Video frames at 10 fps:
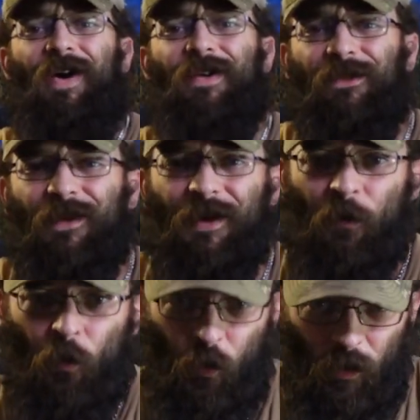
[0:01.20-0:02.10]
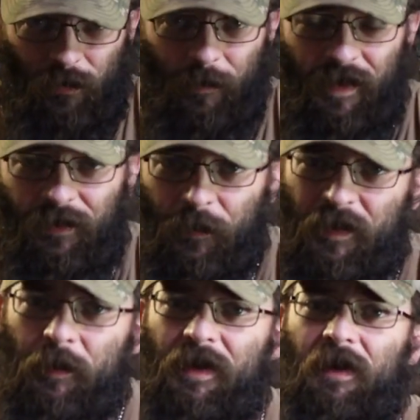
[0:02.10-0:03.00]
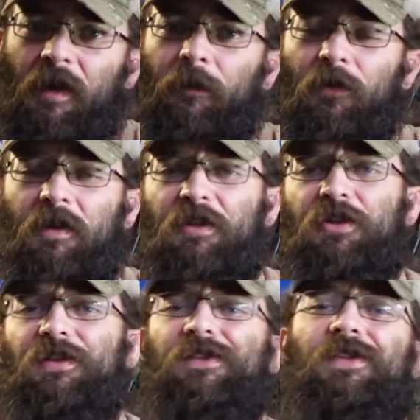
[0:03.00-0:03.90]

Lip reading: Alright, welcome back to Minuteman Operations.